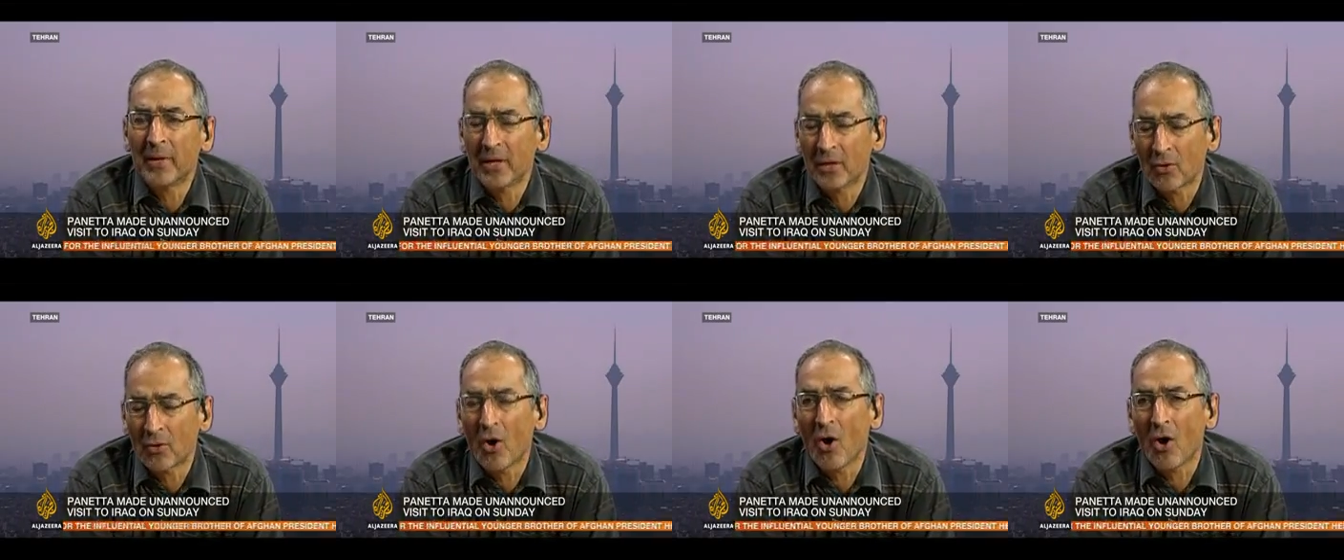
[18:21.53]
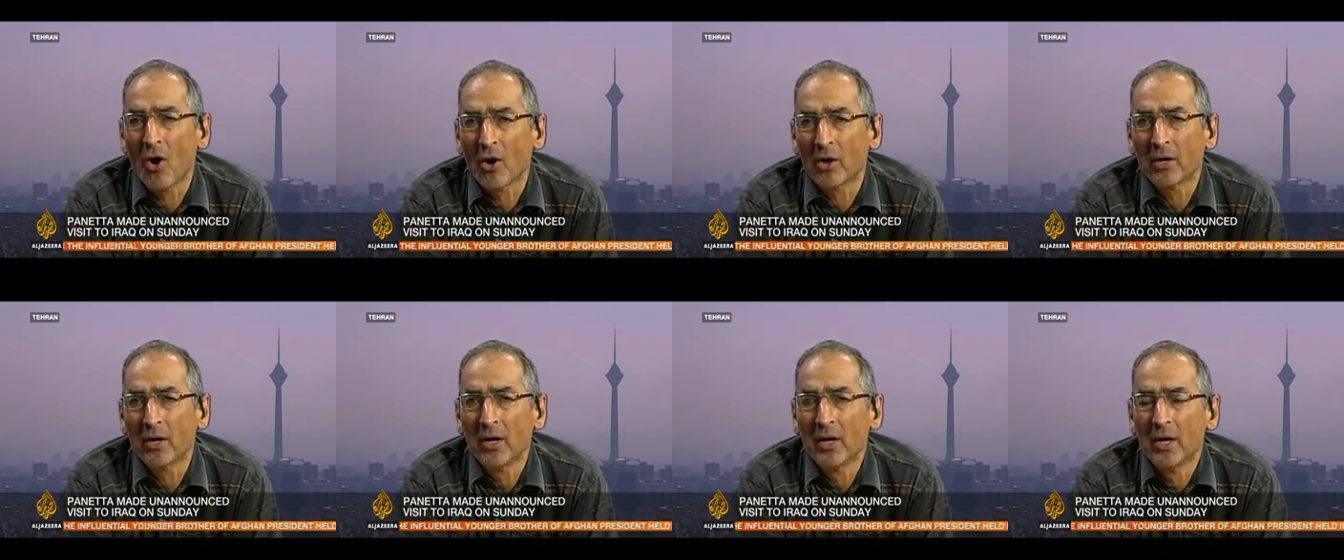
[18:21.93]

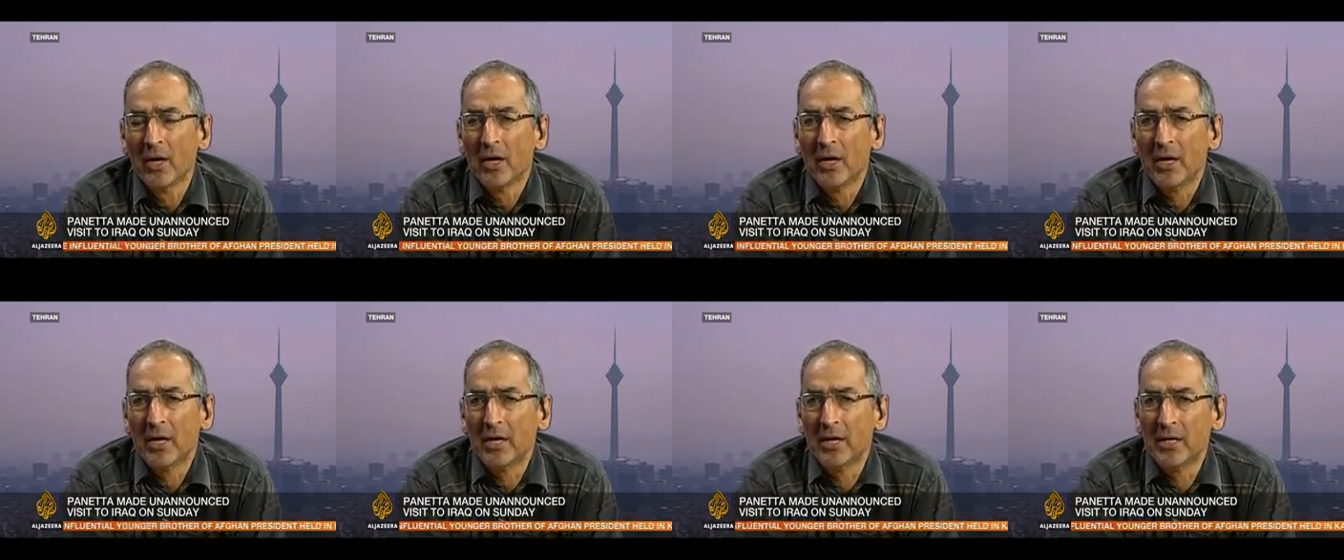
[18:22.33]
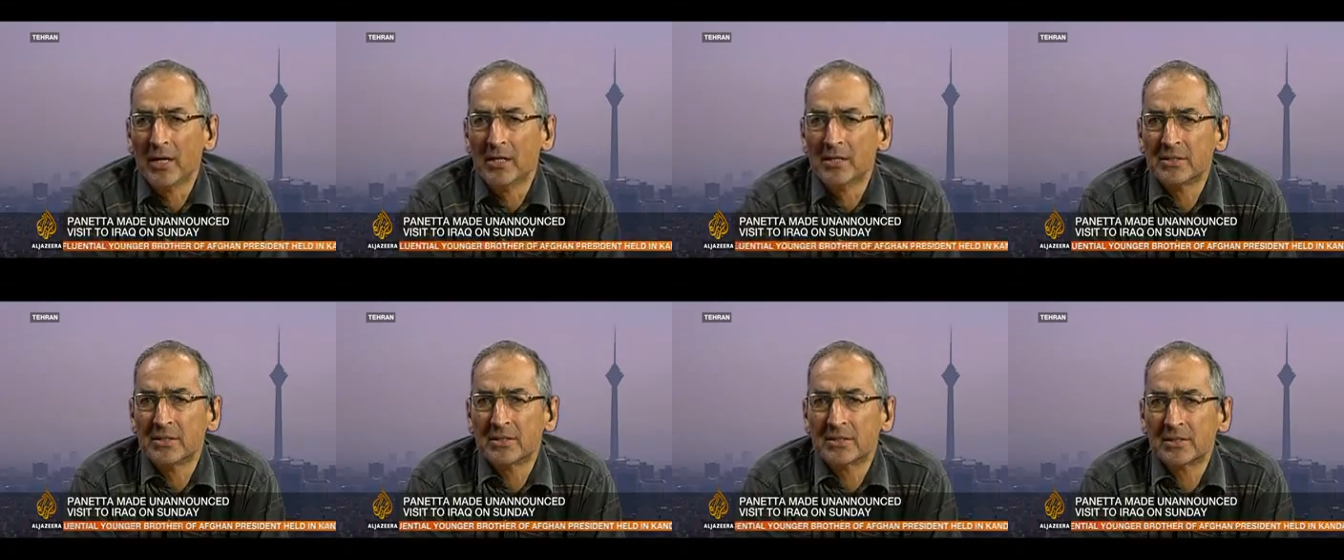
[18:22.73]
Iraq
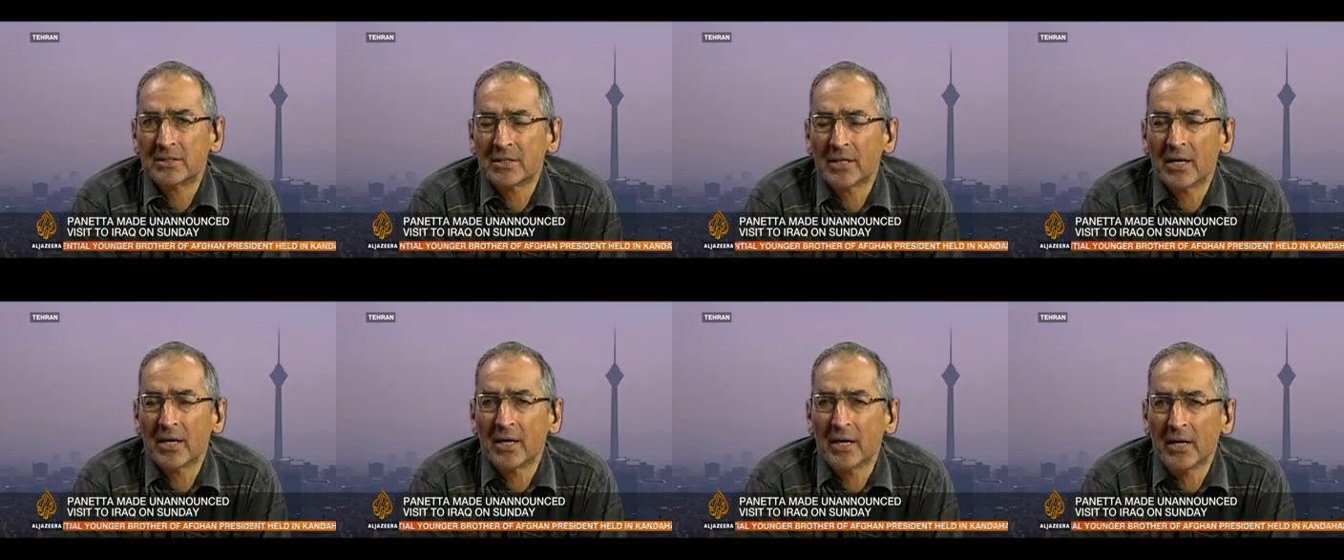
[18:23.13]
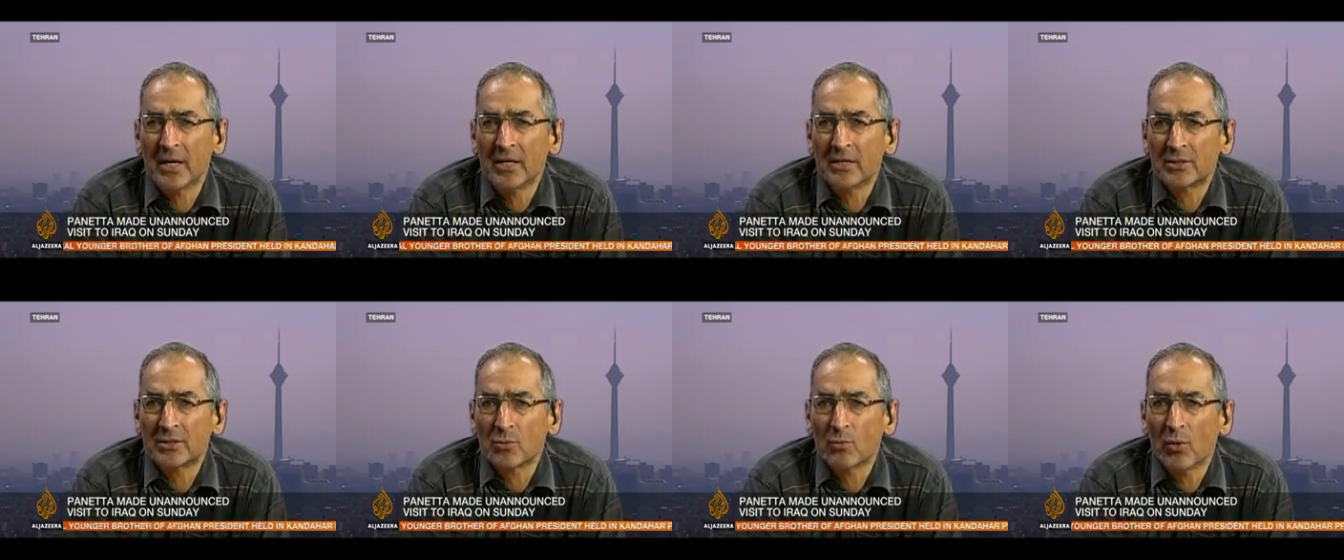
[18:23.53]

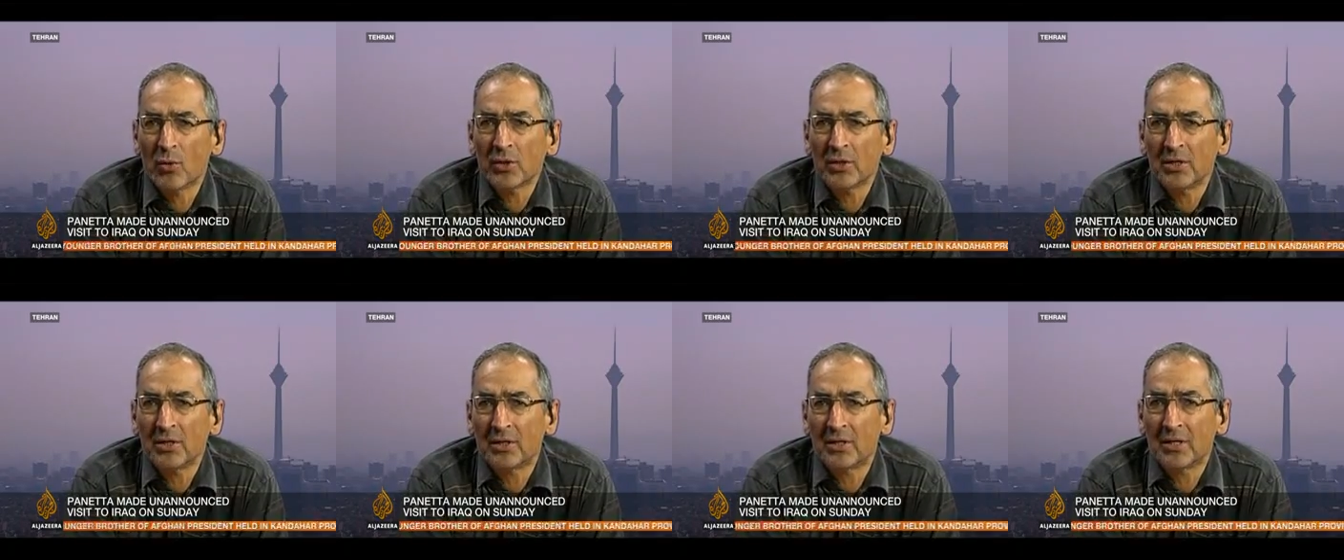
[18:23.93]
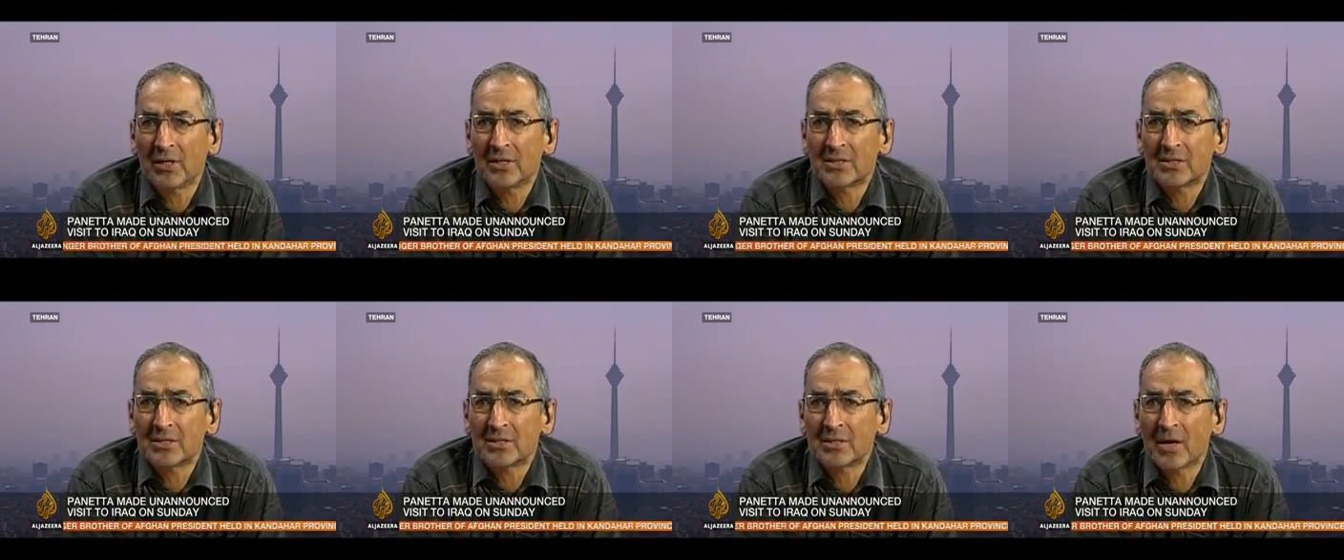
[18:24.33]
is what it
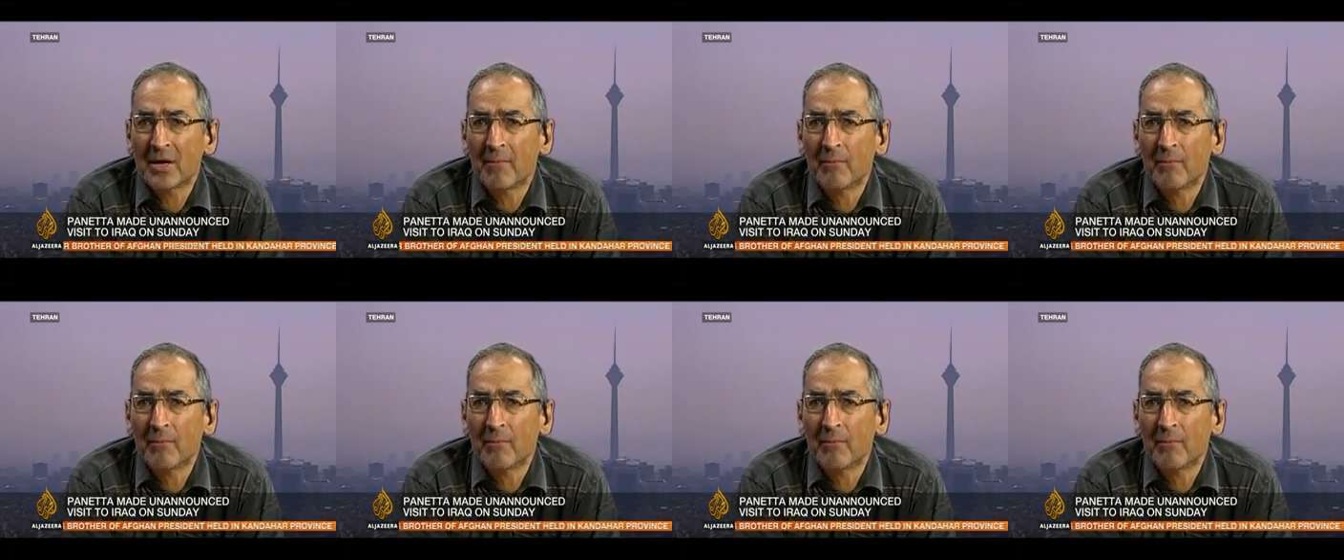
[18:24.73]
is